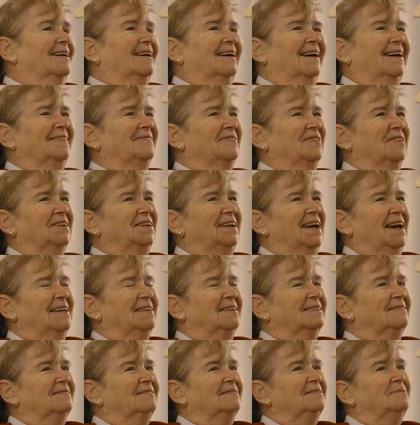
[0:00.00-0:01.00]
I forget
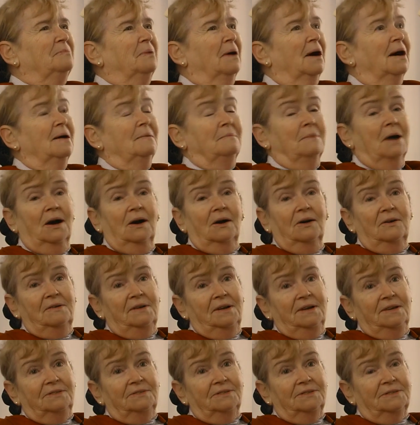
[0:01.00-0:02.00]
on Pugamahone,
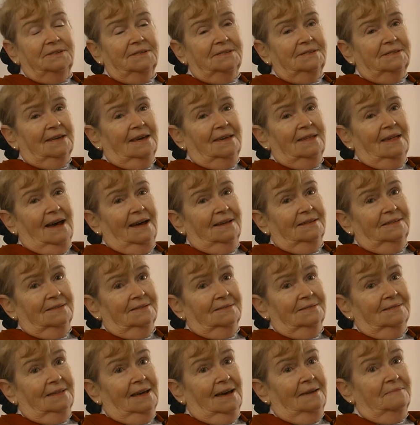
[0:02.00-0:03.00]
he used to say that
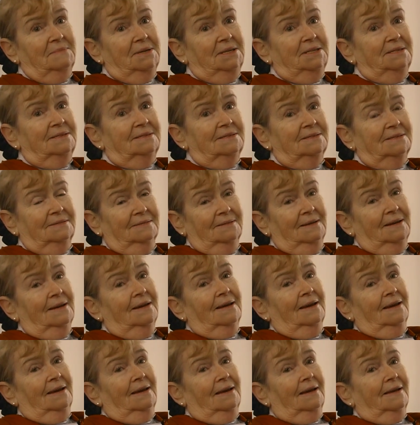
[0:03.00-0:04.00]
too. That means
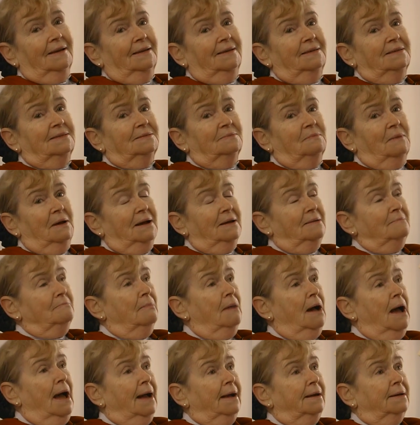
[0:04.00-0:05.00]
kiss my
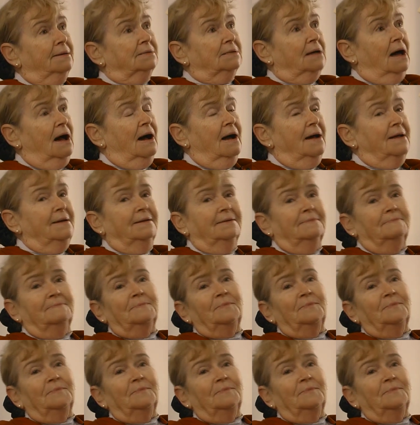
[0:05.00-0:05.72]
backside.